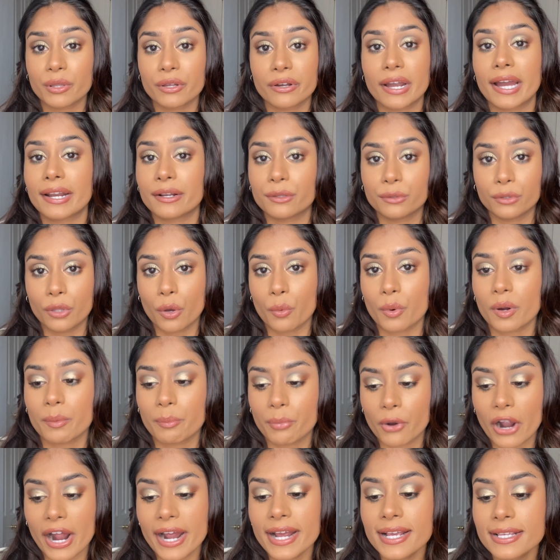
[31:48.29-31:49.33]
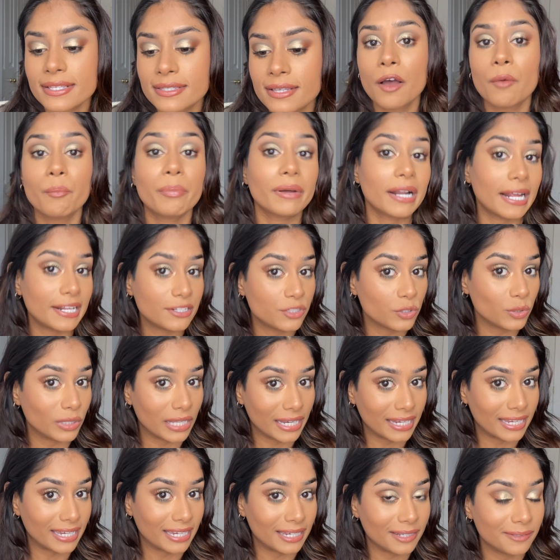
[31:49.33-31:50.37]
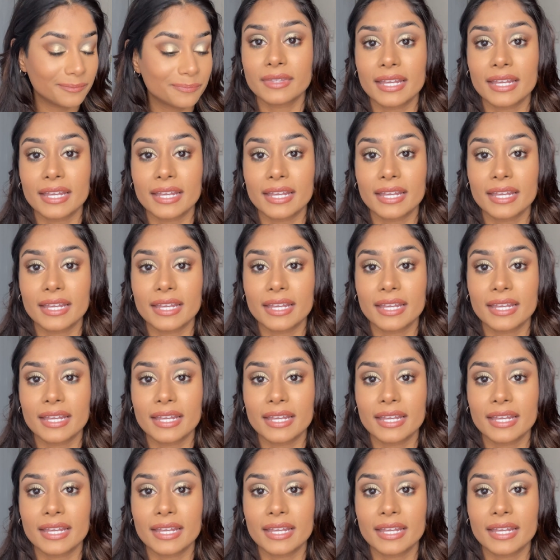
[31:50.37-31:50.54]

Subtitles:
at a lower price, but I do like it.